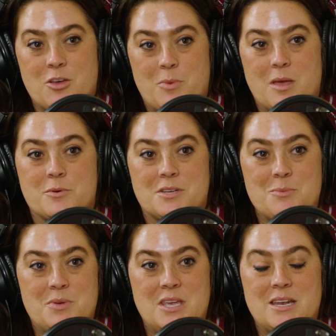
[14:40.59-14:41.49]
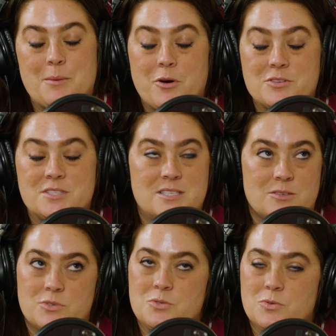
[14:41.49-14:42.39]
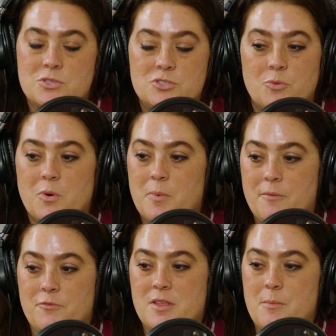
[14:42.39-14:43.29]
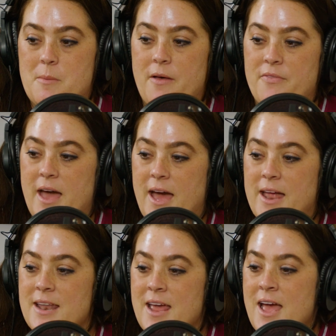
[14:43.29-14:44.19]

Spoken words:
they'll be able to compete in postseason, which we're super pumped for them about that.